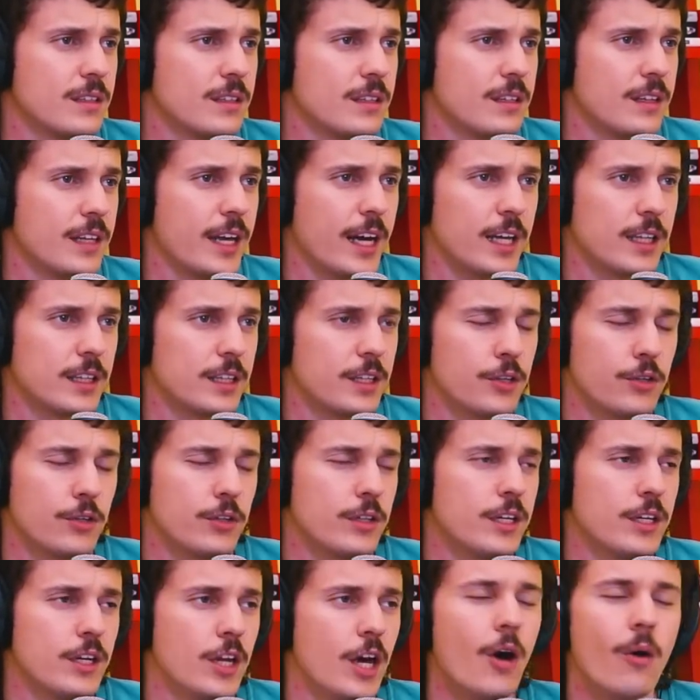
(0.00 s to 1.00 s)
Like,
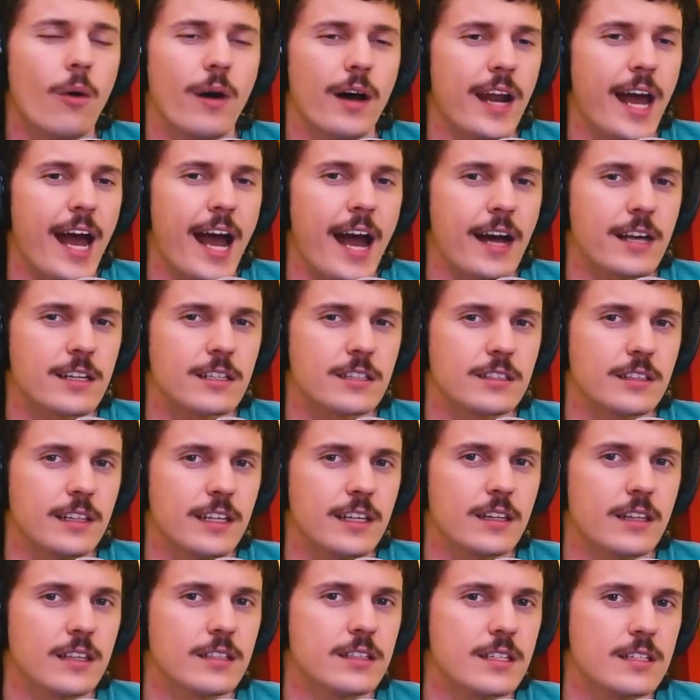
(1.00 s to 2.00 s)
literally no one asked.
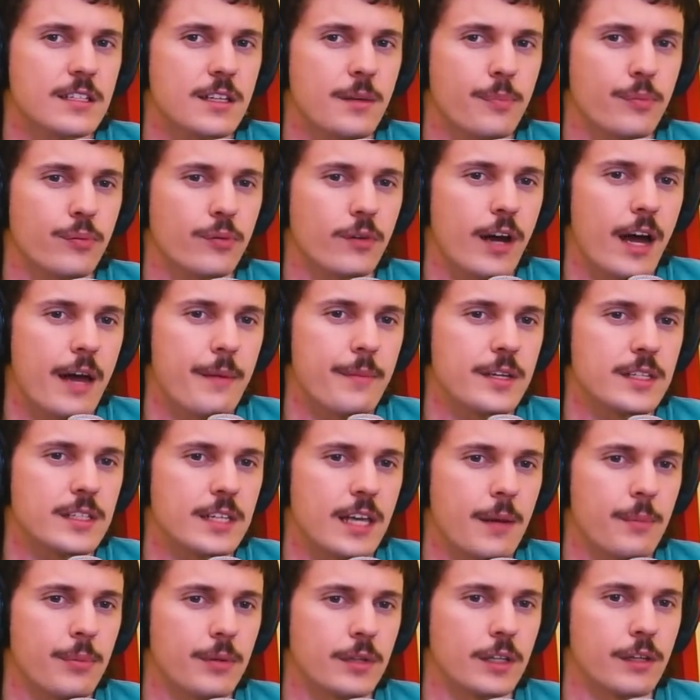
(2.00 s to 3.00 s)
Like, this is a prime
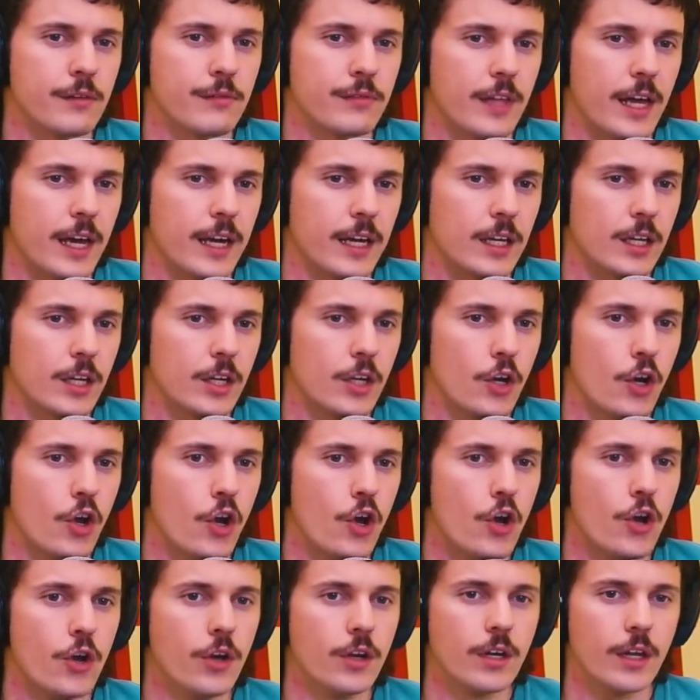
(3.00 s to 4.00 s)
example of, like
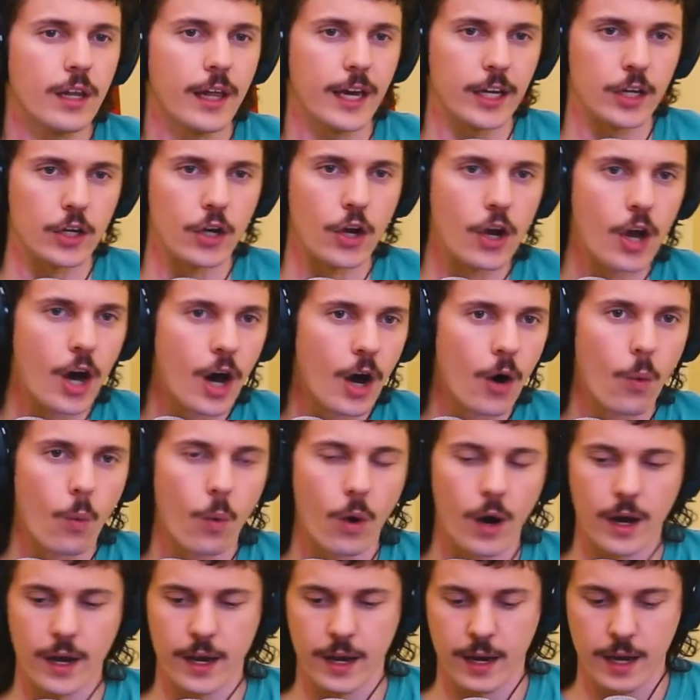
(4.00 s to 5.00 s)
no
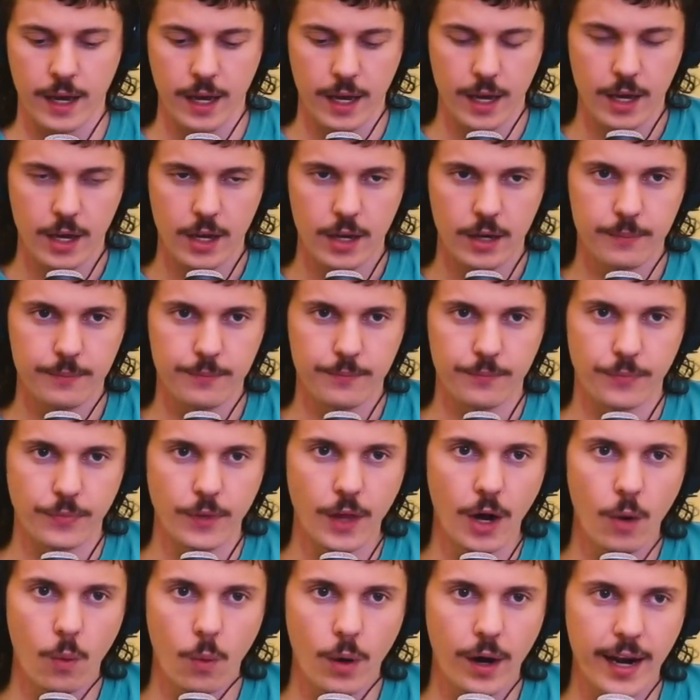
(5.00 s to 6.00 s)
one
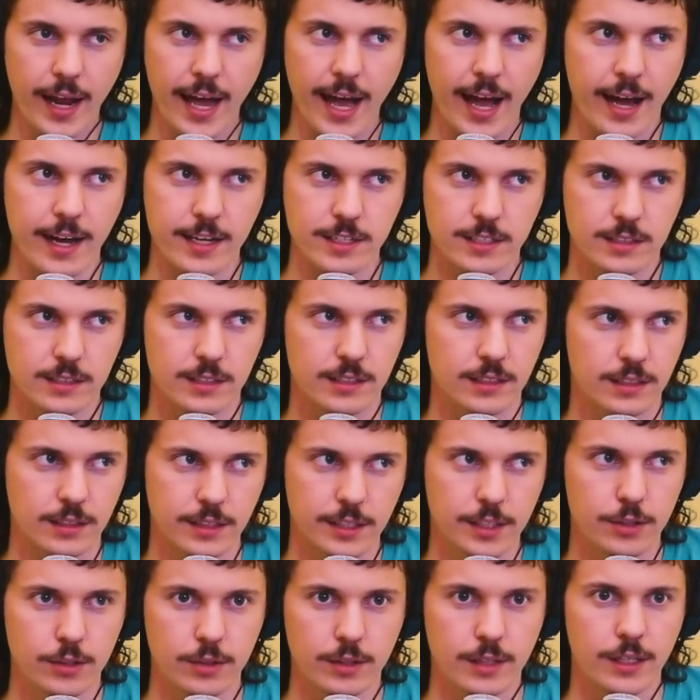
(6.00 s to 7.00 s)
asked.
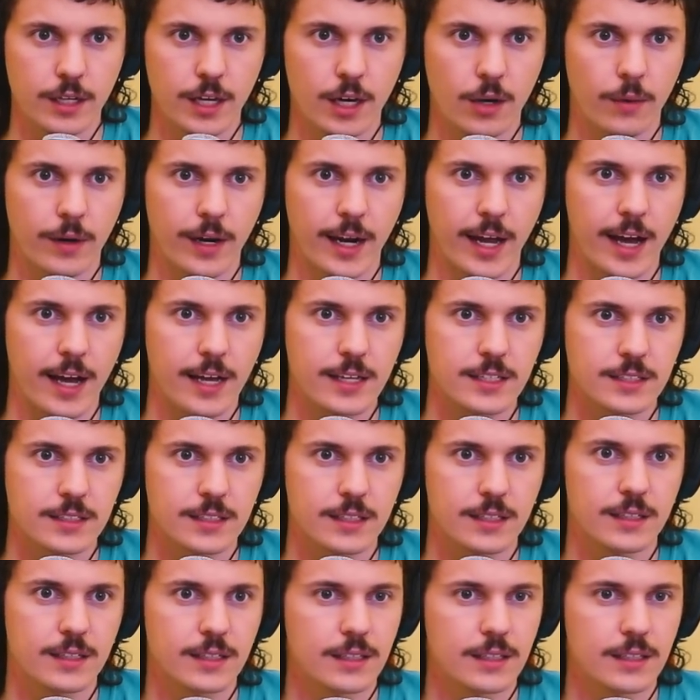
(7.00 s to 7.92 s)
Literally no one asked.